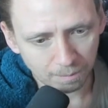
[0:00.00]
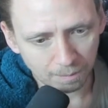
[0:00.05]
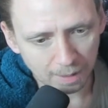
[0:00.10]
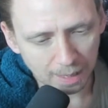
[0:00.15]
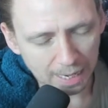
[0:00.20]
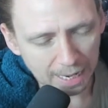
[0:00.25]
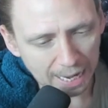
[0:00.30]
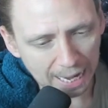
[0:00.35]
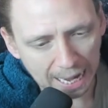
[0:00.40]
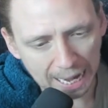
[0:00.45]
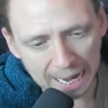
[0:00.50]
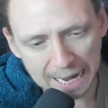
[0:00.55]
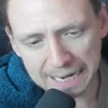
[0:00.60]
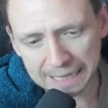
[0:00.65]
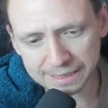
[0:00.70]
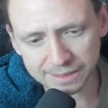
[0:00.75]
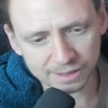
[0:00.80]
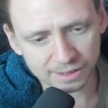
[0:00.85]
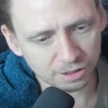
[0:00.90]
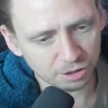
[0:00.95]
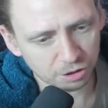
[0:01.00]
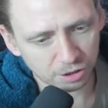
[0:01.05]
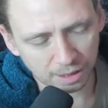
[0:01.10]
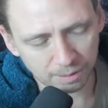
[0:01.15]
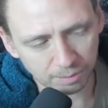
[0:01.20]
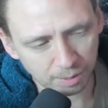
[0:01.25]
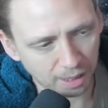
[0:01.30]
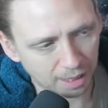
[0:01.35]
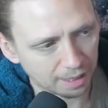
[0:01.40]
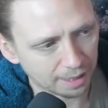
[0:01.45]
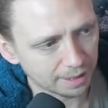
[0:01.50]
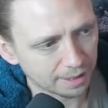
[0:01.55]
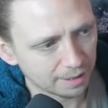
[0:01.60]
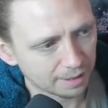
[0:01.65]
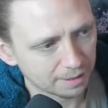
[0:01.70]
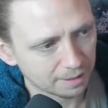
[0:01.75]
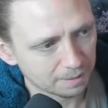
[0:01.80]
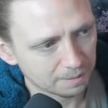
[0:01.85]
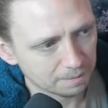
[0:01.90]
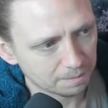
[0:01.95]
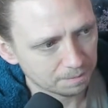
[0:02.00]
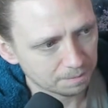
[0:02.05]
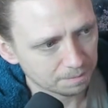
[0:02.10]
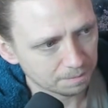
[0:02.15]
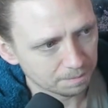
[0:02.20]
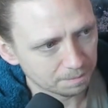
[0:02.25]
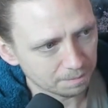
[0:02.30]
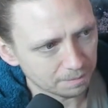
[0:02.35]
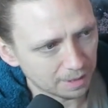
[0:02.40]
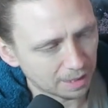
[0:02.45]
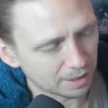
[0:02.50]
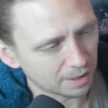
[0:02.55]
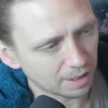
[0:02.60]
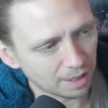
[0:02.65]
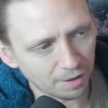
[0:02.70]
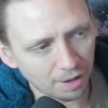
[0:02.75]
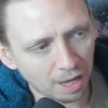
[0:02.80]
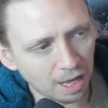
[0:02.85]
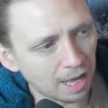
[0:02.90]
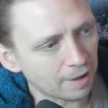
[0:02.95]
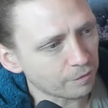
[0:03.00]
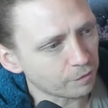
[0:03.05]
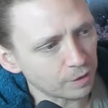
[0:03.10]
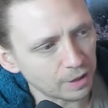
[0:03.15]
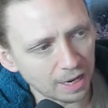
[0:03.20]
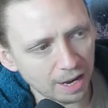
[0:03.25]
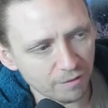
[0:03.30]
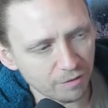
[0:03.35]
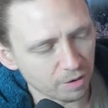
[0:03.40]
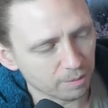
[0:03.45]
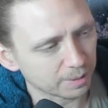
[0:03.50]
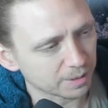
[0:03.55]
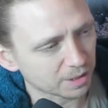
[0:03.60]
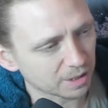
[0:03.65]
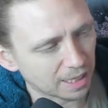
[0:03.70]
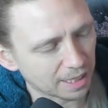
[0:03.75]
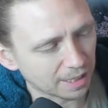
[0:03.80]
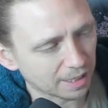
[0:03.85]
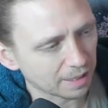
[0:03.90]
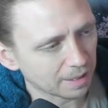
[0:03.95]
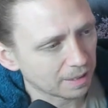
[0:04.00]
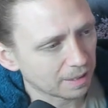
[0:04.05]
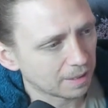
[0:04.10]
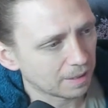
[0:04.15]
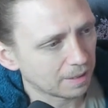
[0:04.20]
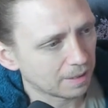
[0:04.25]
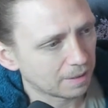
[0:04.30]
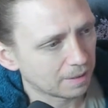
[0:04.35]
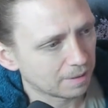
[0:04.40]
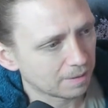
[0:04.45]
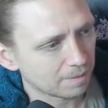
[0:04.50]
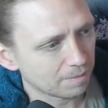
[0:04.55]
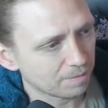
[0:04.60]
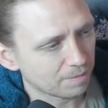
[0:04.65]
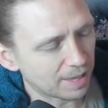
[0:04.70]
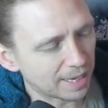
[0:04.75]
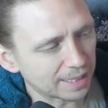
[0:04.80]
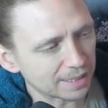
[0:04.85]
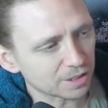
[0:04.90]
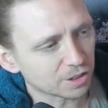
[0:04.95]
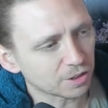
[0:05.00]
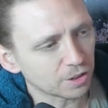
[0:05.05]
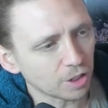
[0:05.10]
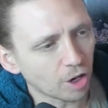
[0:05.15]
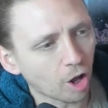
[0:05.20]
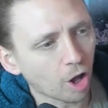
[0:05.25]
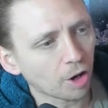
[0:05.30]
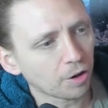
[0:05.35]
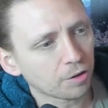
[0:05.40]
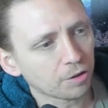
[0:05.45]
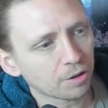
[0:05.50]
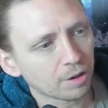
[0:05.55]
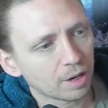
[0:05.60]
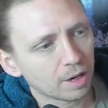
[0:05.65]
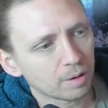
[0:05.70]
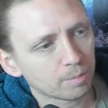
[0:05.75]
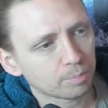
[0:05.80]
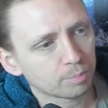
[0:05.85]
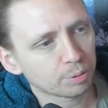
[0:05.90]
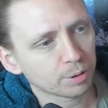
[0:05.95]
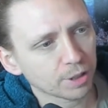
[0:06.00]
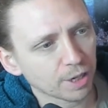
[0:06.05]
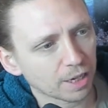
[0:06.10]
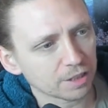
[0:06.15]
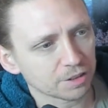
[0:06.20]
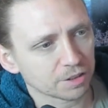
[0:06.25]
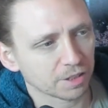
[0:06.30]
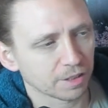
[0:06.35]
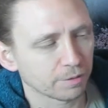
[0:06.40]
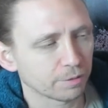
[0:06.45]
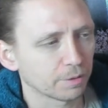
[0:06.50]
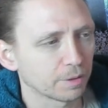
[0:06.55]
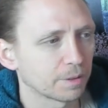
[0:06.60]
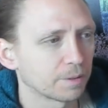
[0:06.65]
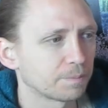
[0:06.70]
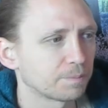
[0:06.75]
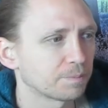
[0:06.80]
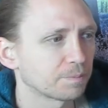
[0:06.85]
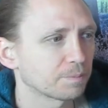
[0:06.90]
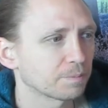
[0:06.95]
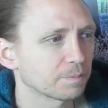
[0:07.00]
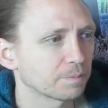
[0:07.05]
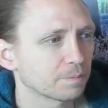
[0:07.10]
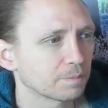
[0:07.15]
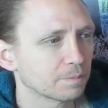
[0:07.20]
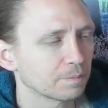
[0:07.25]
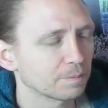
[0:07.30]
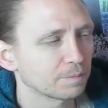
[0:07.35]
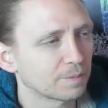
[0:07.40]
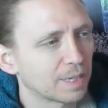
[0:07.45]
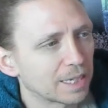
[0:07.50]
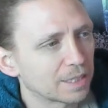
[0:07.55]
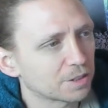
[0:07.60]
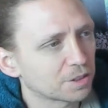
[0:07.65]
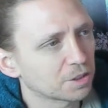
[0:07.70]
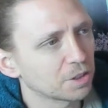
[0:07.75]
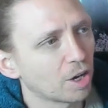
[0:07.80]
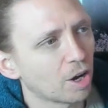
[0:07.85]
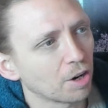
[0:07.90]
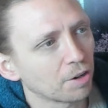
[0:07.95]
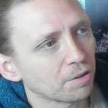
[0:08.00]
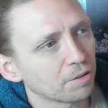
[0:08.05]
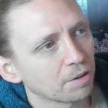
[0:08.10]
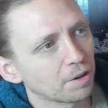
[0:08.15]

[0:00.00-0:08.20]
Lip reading: hate this Trump guy and the other half love him. It's like, that is not productive. That is not